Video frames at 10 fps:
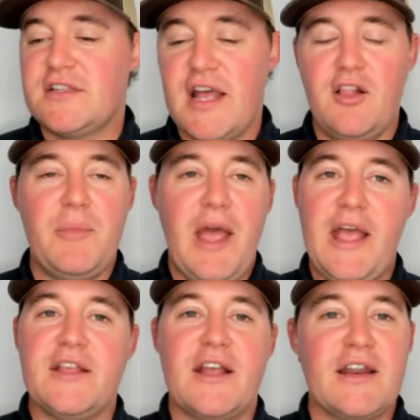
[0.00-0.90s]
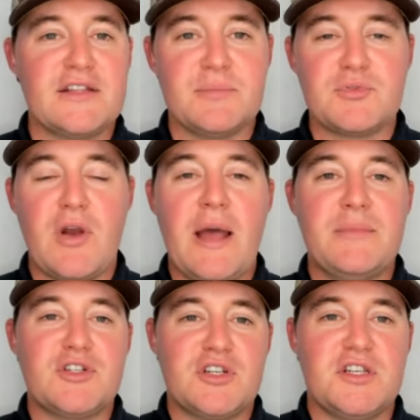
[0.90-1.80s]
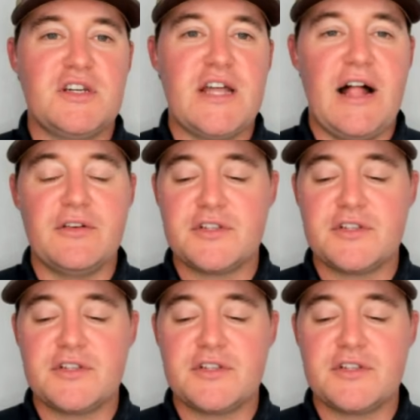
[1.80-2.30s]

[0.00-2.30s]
Tell them, hey, you got to subscribe. It's just a dollar.